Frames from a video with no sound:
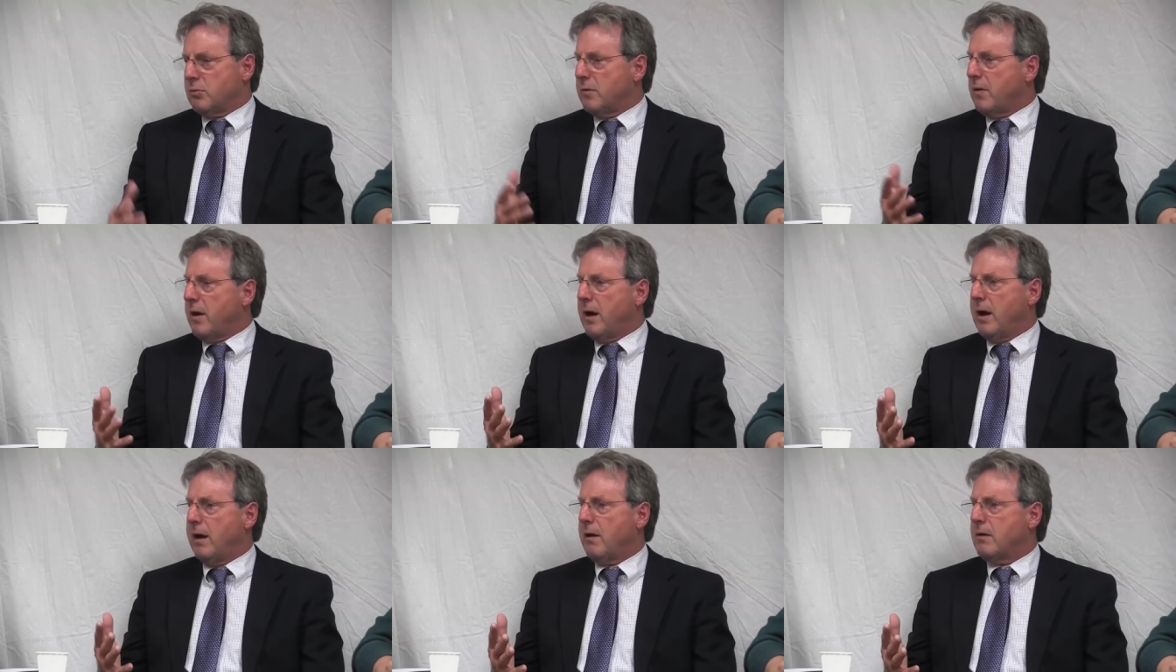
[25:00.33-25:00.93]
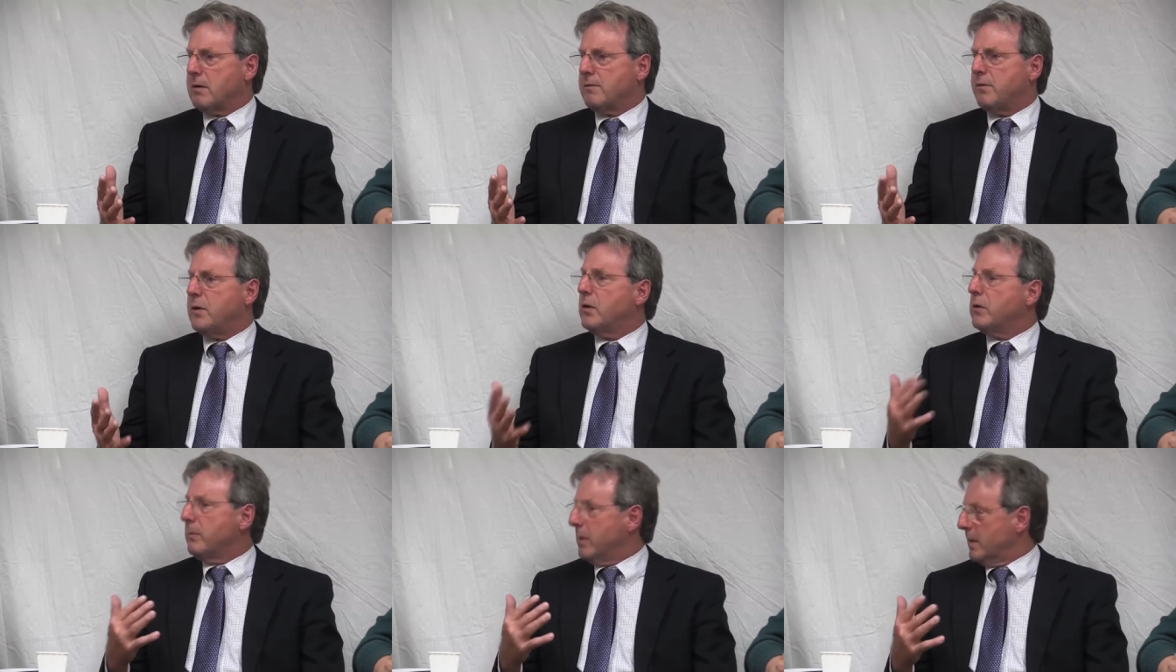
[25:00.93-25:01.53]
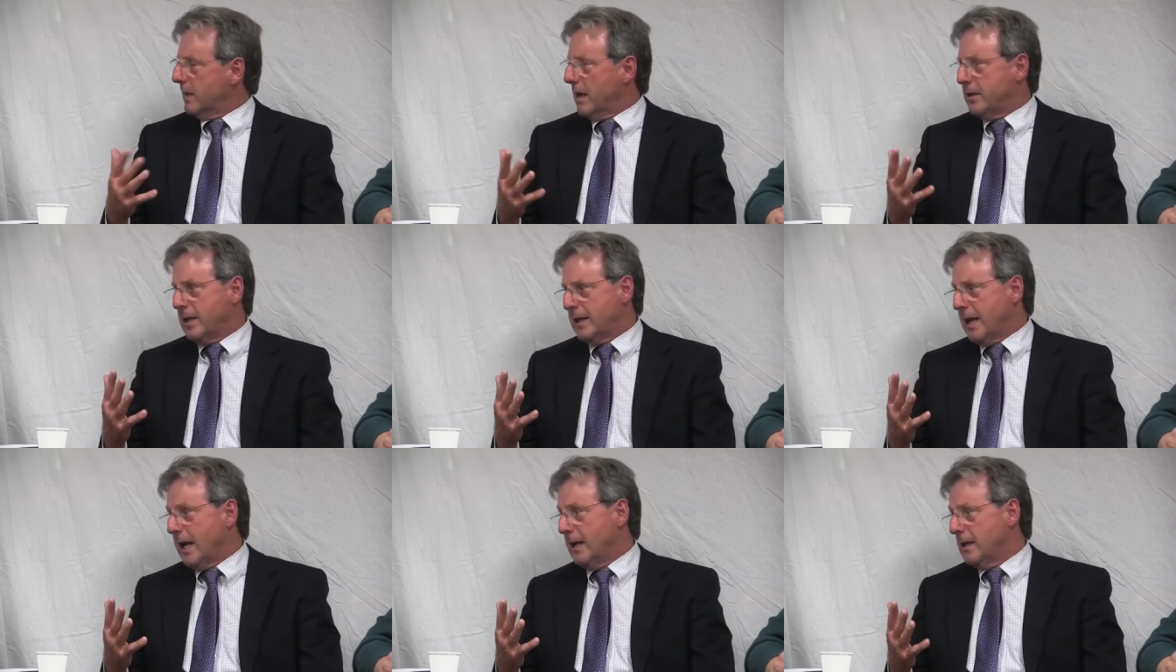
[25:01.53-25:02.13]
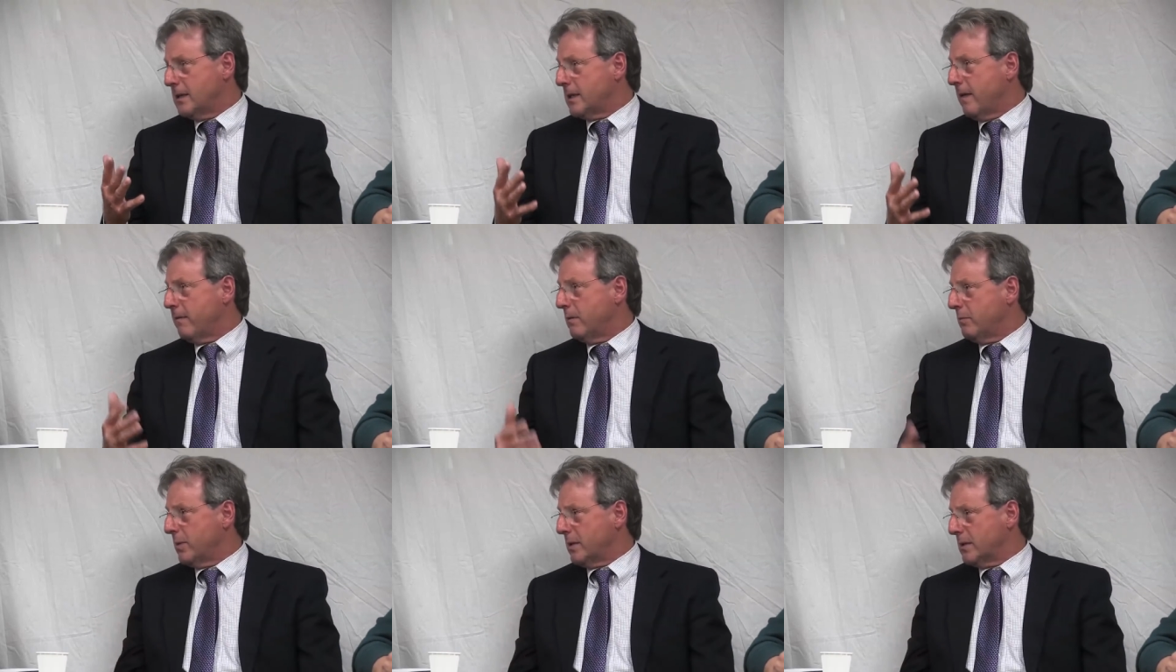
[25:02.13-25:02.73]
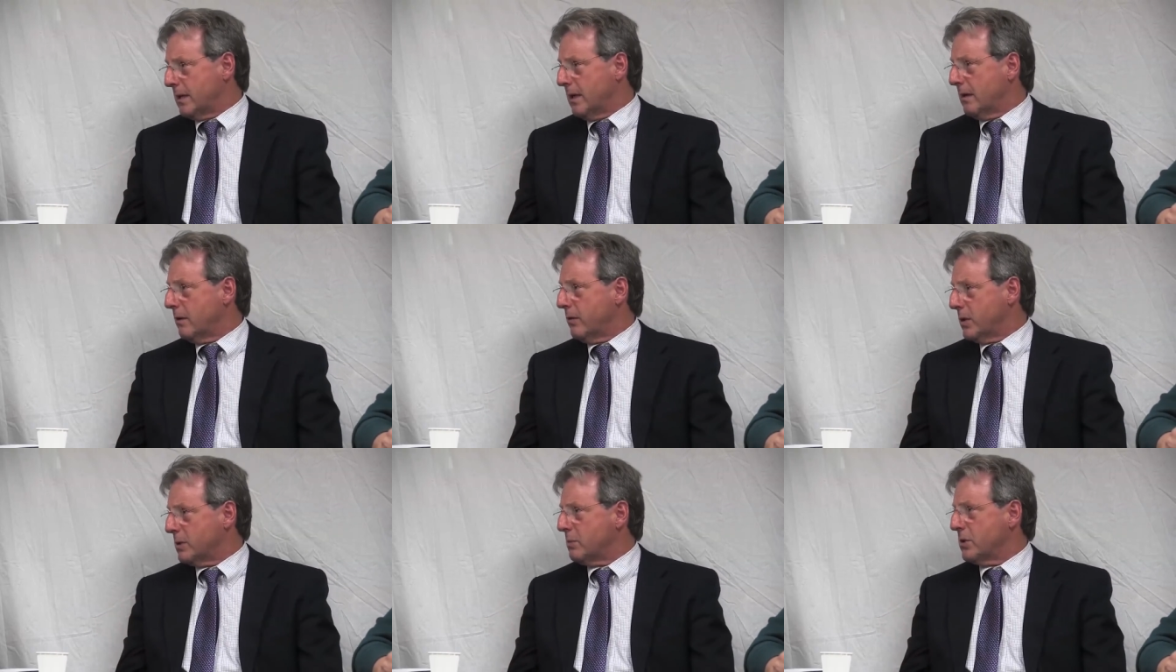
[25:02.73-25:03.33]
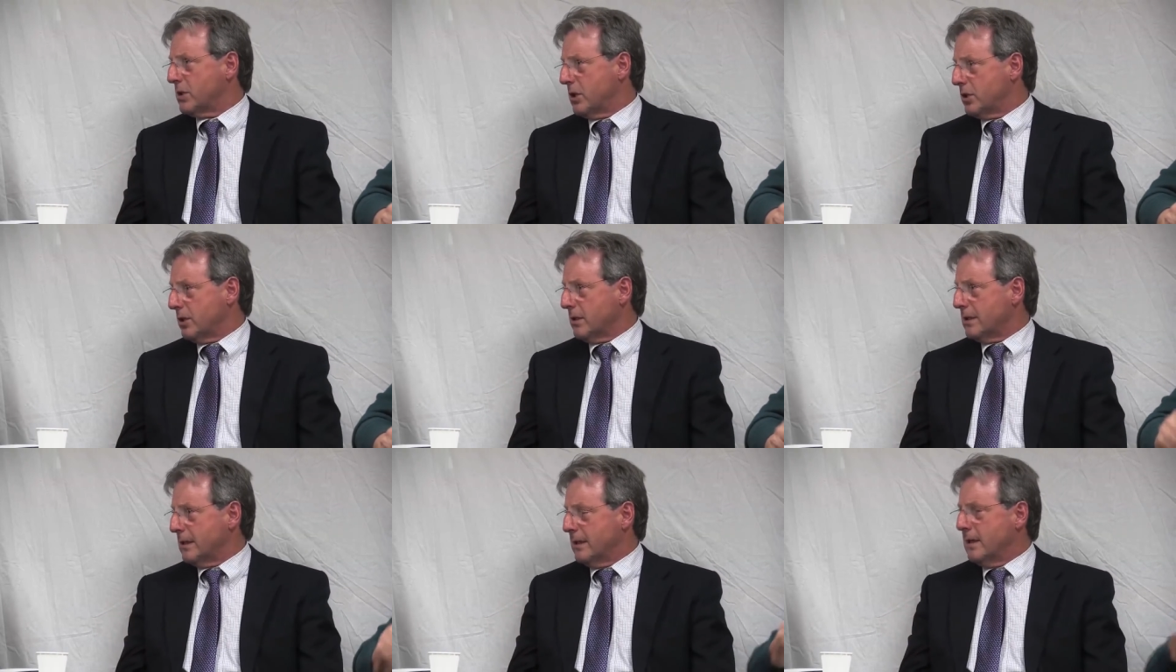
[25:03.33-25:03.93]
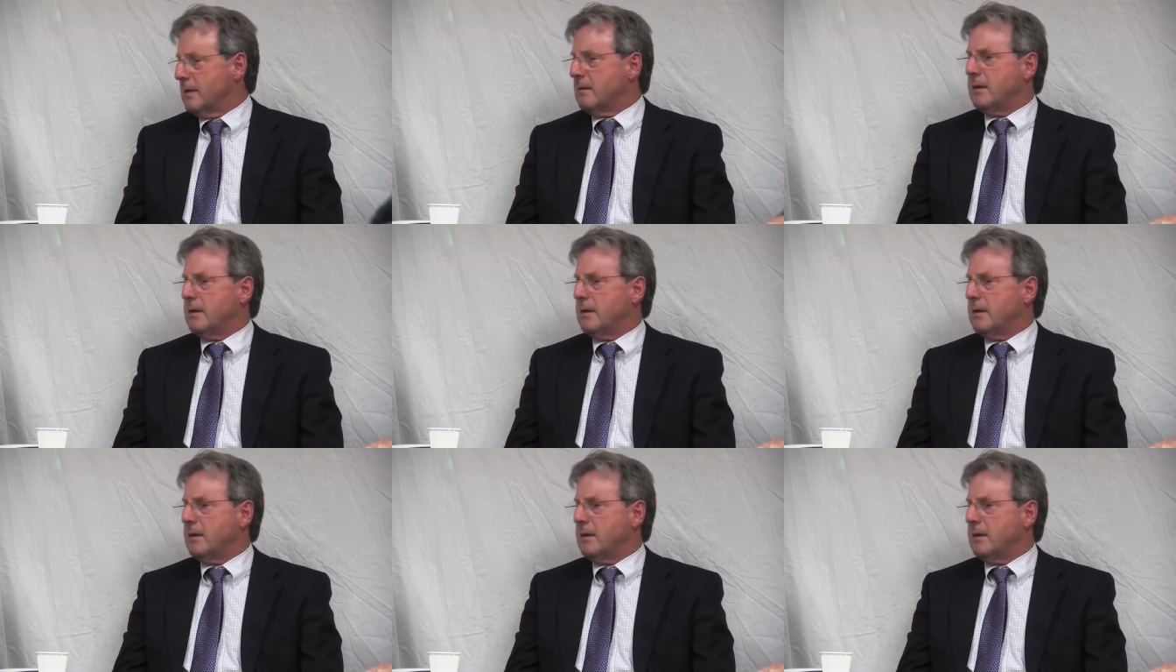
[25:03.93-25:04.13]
we've hired filled about, I think, 87% of those positions,